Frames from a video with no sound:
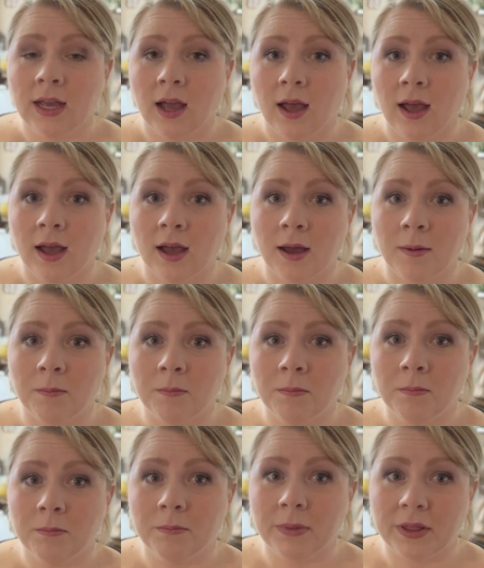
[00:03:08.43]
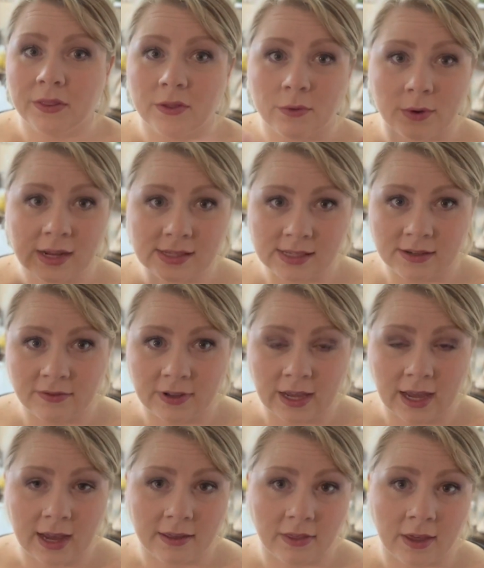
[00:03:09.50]
But the rest of it,
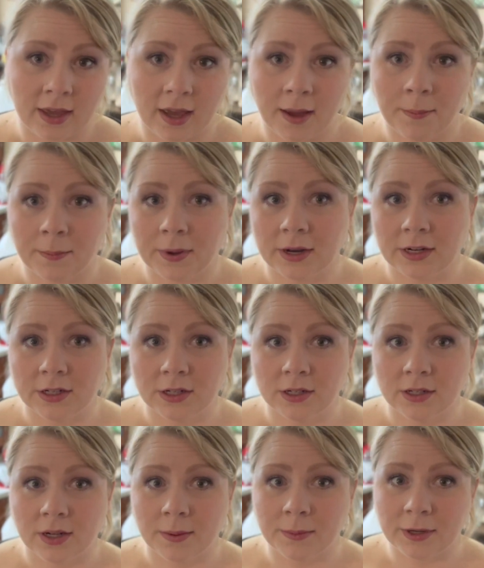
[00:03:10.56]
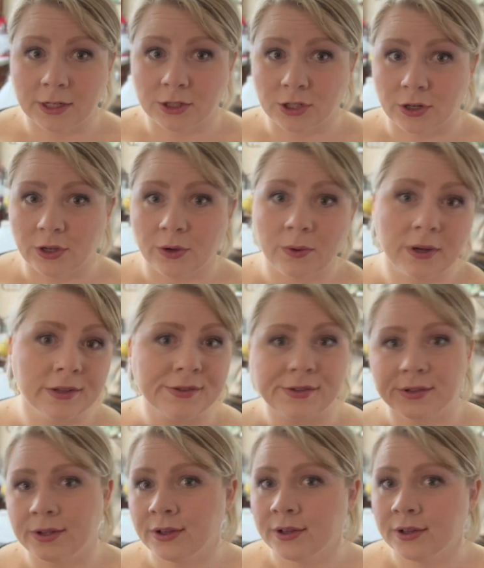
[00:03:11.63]
I think I'm gonna show you, because